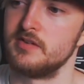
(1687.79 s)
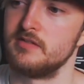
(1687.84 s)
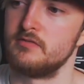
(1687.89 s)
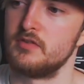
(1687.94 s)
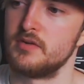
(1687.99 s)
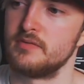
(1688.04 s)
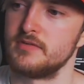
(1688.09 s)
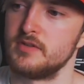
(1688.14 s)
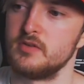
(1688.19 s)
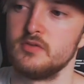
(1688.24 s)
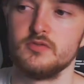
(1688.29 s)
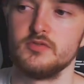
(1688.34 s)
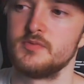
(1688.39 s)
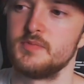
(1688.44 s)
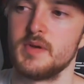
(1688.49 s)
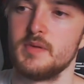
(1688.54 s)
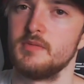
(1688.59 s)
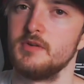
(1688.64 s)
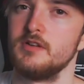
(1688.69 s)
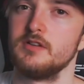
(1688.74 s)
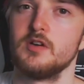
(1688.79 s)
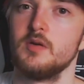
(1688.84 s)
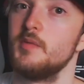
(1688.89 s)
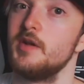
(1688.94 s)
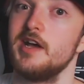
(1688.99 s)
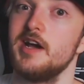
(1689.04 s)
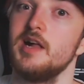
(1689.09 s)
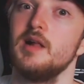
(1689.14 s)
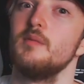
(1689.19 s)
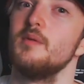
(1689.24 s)
refuse people coming to
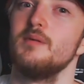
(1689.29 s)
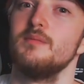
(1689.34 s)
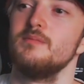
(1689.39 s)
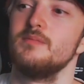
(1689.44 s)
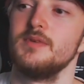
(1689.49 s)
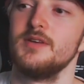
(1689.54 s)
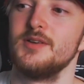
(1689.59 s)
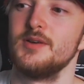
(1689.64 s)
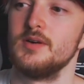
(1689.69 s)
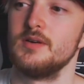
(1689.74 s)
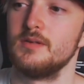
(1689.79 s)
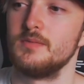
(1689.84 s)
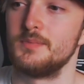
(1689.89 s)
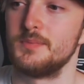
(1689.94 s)
help them, you know?